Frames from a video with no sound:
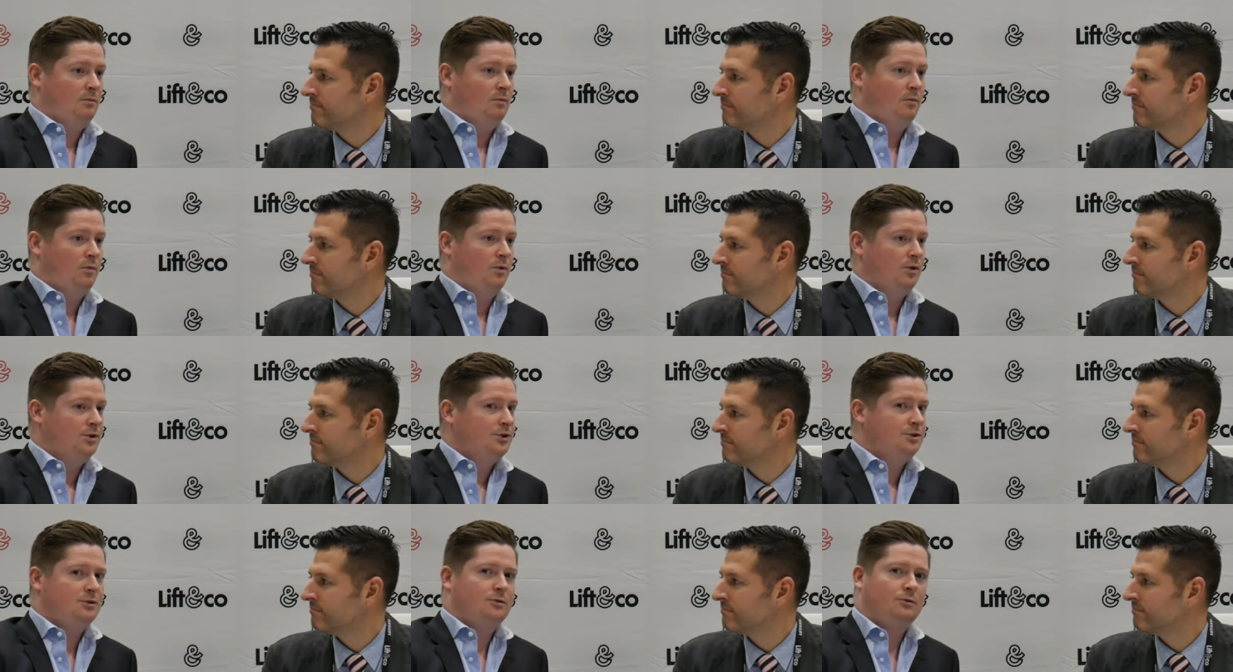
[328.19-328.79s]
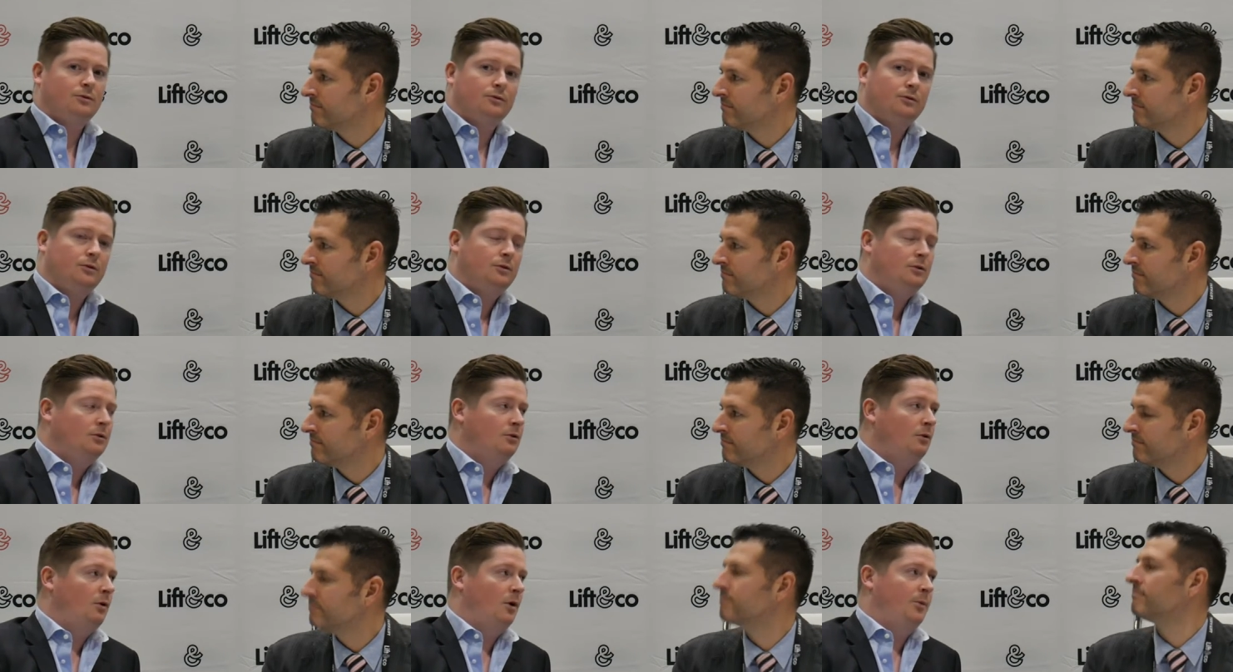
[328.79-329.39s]
Speaker 1: we're just going through a
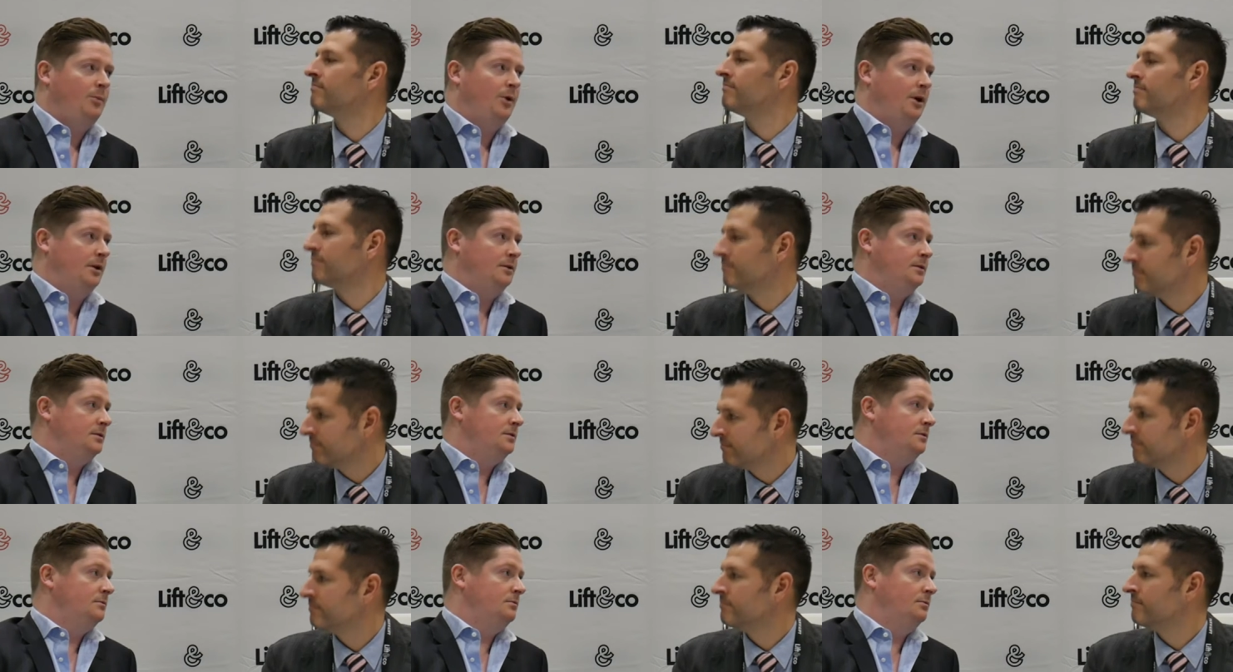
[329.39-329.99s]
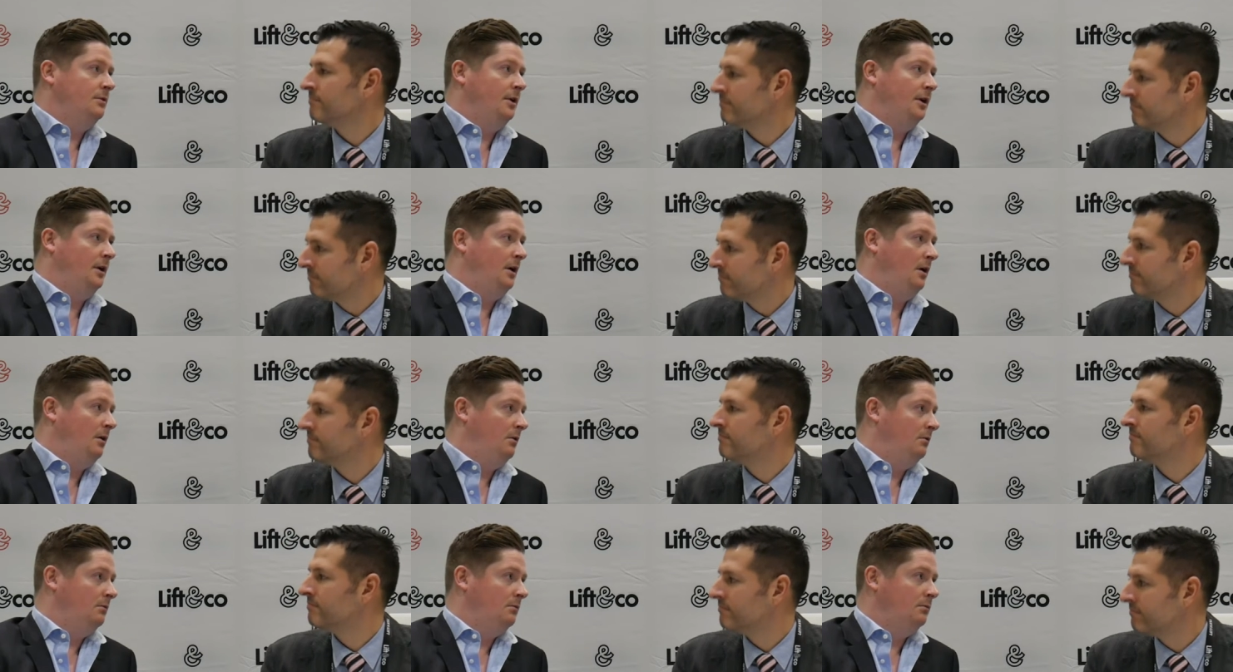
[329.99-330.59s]
little growing pains right
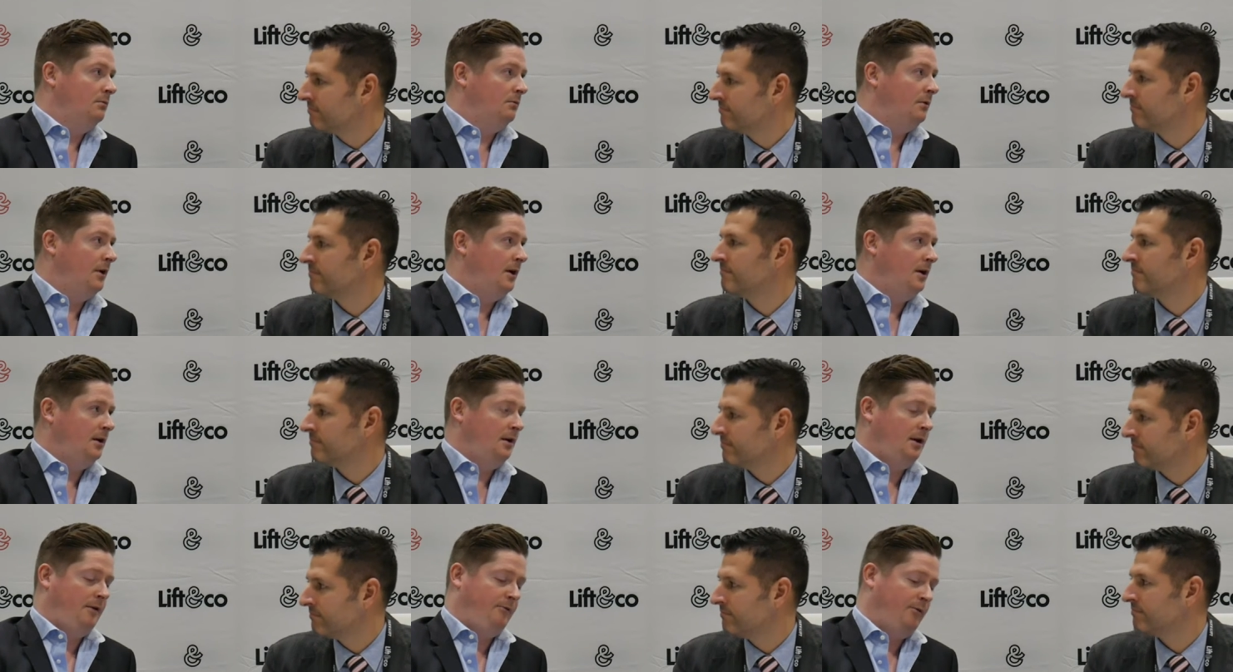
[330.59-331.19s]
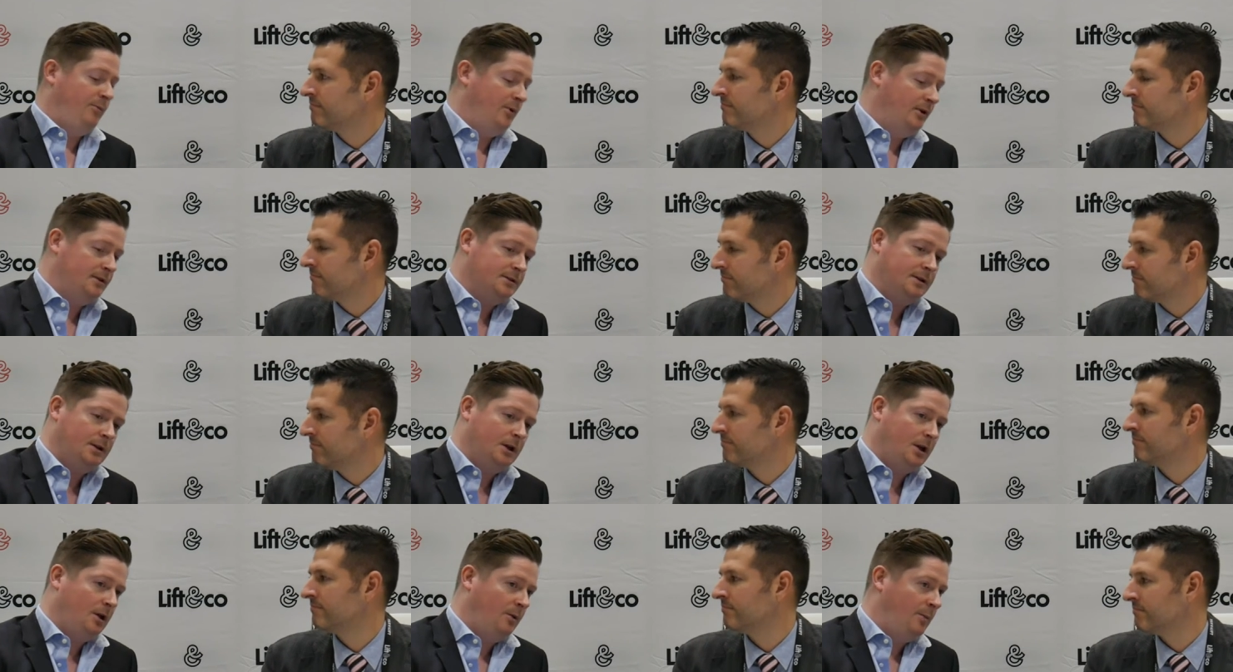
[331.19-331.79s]
now right? And everybody's
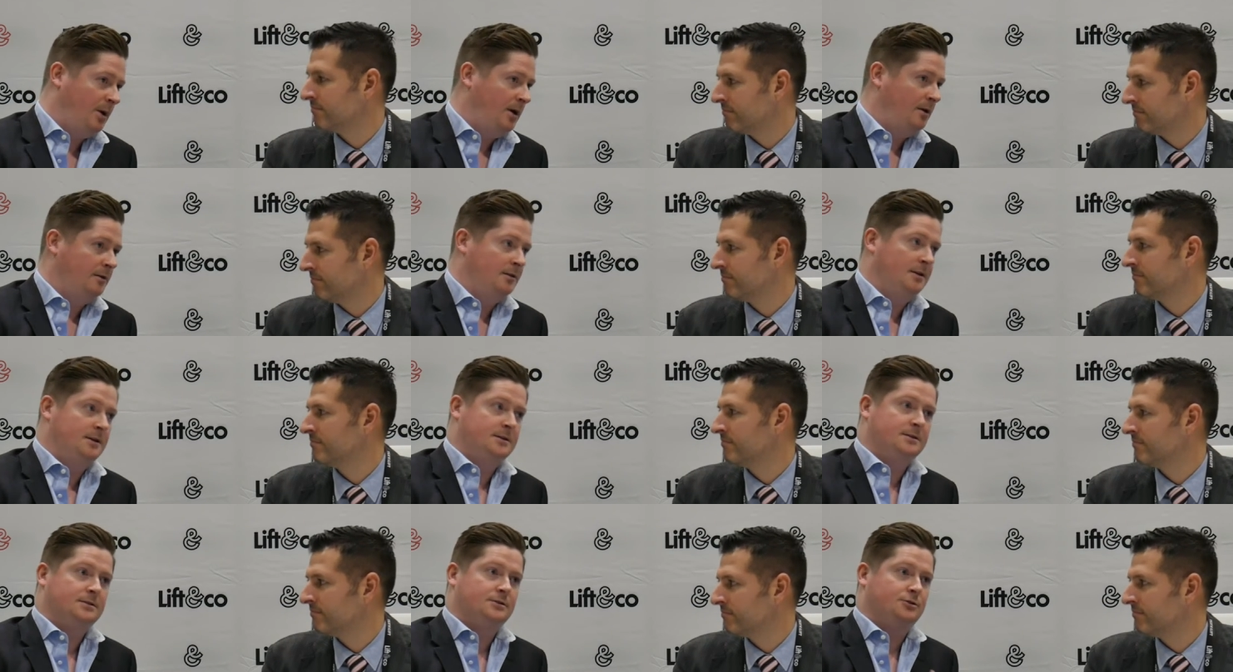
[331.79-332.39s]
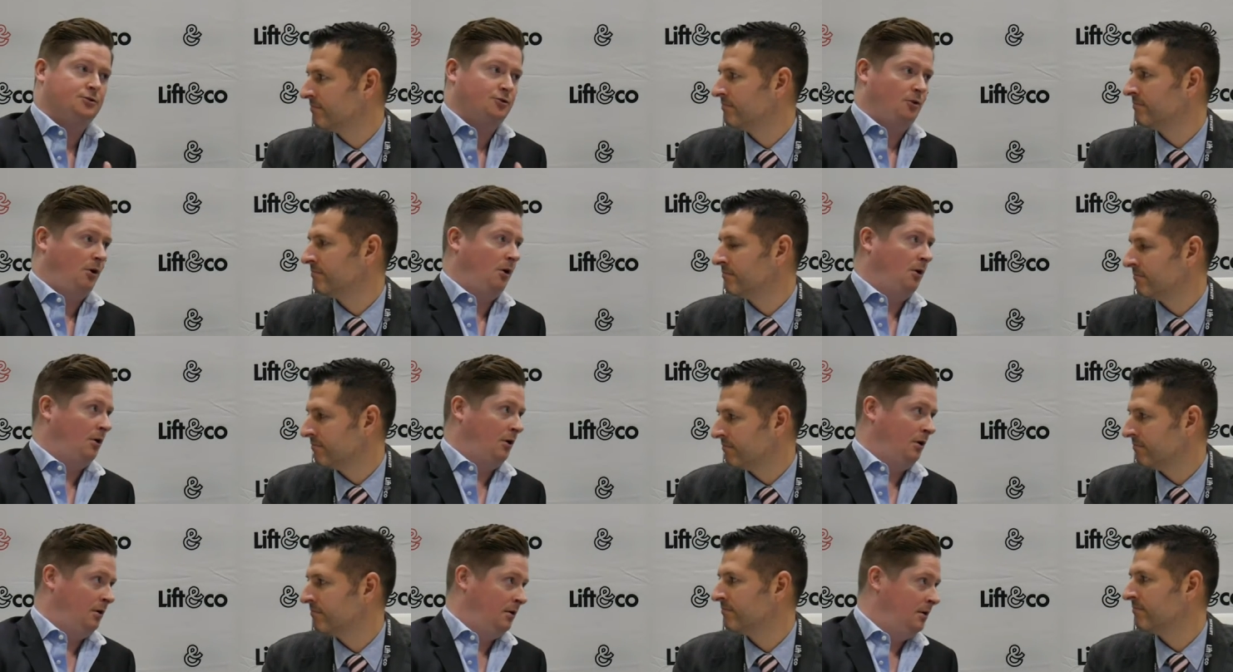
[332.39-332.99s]
gonna come out of this
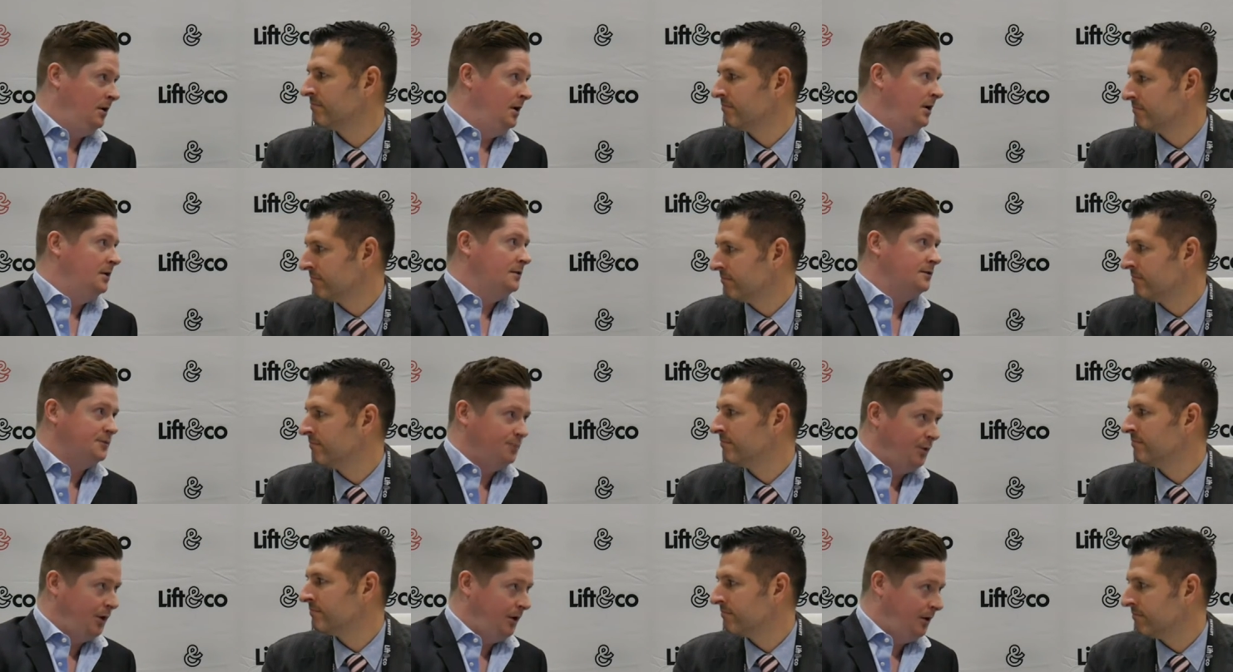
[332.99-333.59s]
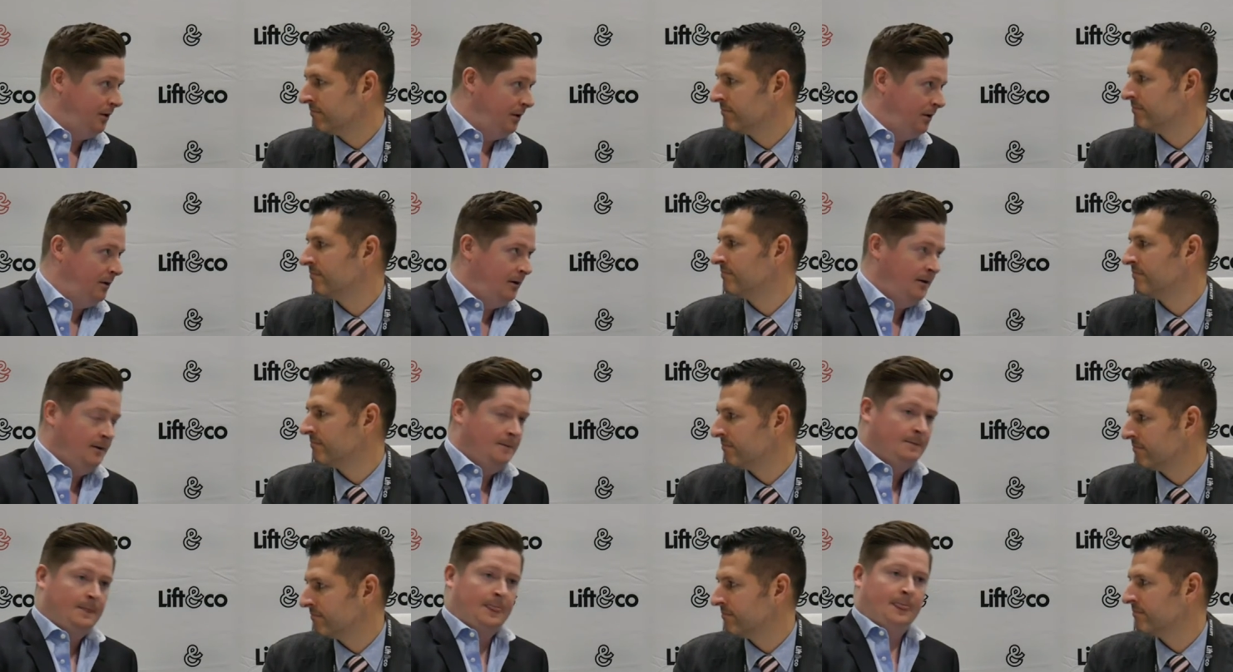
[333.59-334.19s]
stronger, smarter.
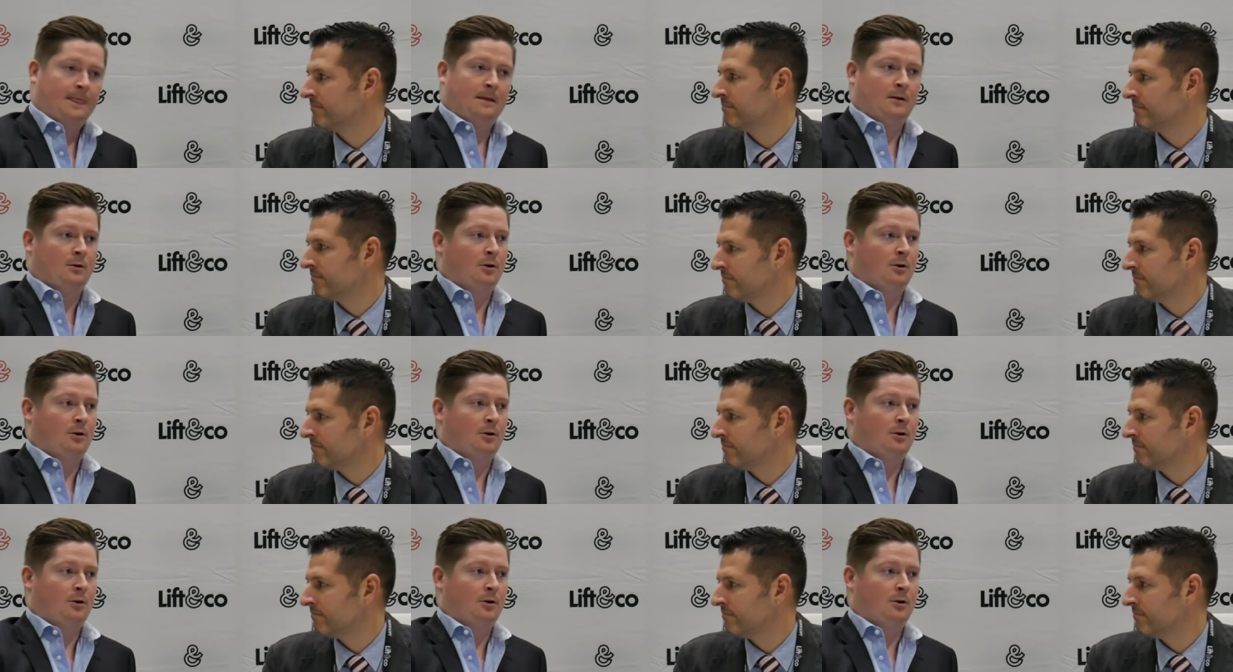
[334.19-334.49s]
You